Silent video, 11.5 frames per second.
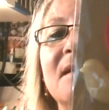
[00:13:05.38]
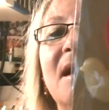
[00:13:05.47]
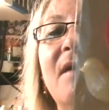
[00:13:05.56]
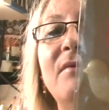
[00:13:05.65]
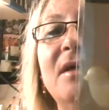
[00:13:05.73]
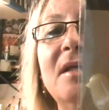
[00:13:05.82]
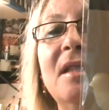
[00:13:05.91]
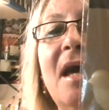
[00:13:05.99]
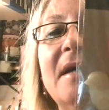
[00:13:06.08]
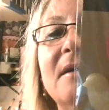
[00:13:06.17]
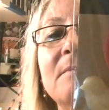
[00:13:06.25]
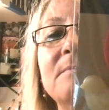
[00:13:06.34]
I really
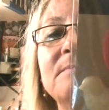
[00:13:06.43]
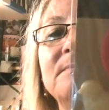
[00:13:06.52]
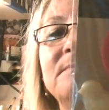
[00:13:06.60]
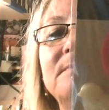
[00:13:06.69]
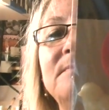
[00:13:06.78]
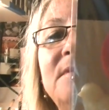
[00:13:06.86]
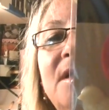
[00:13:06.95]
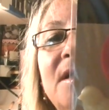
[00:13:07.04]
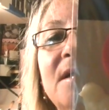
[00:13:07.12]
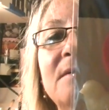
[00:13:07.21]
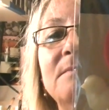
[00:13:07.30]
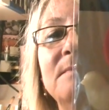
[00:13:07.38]
like them, you
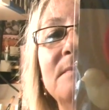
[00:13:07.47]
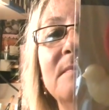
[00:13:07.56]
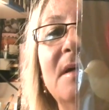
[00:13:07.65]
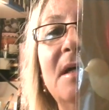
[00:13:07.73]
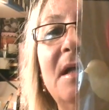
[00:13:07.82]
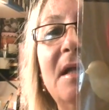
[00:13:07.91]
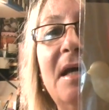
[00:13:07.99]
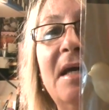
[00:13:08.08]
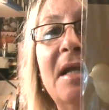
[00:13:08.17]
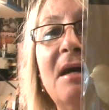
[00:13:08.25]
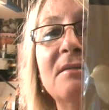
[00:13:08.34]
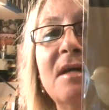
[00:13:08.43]
know,
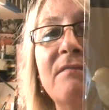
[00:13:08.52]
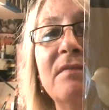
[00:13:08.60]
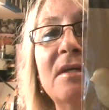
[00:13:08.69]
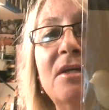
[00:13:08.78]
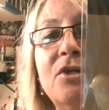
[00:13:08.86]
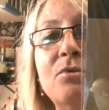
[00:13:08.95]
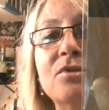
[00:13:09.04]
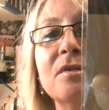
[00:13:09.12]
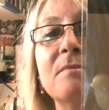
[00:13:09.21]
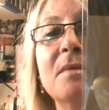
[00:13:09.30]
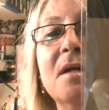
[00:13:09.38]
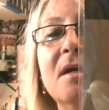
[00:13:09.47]
and I'll definitely use them.